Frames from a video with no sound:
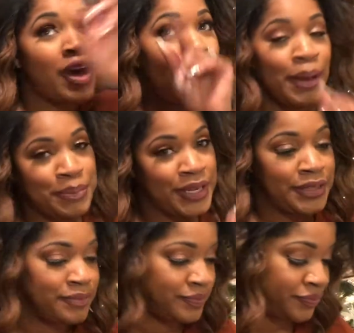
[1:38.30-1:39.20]
I
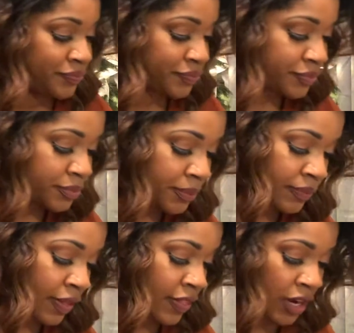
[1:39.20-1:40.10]
mean,
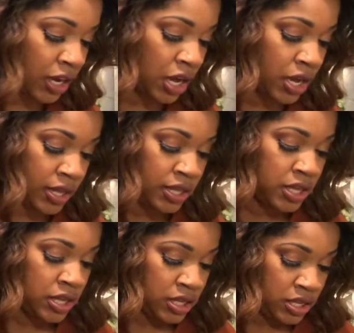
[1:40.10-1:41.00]
then I got
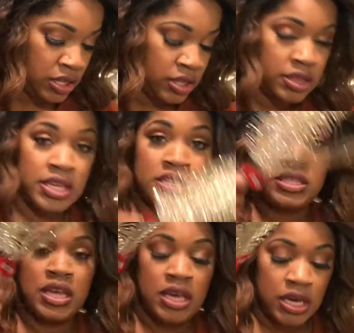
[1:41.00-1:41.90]
these
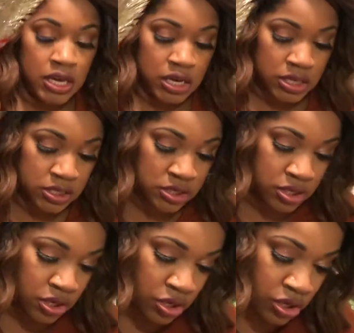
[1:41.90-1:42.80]
things,